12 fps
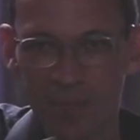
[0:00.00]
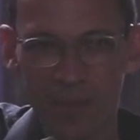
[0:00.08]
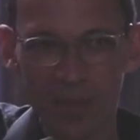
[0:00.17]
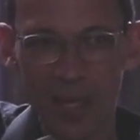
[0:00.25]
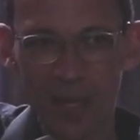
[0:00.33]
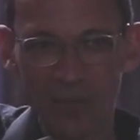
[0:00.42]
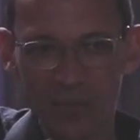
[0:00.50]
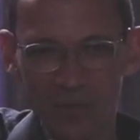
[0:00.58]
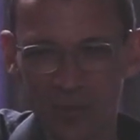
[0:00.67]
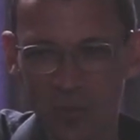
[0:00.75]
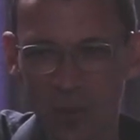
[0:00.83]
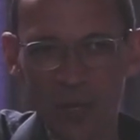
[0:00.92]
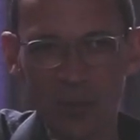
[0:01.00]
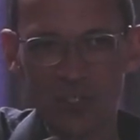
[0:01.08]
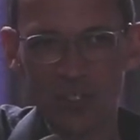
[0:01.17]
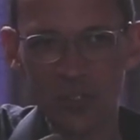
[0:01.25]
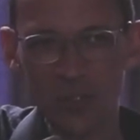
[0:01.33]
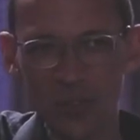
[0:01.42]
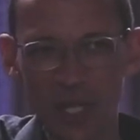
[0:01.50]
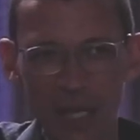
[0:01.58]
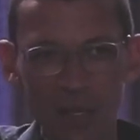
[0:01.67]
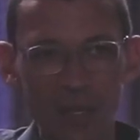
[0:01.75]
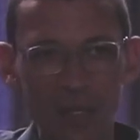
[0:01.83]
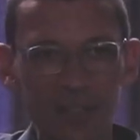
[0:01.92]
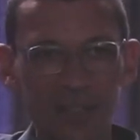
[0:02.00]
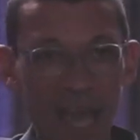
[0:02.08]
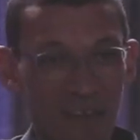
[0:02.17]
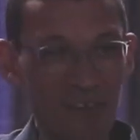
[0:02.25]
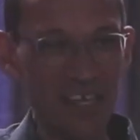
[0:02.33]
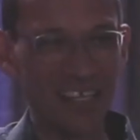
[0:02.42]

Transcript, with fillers: Uh, one or two, like, David.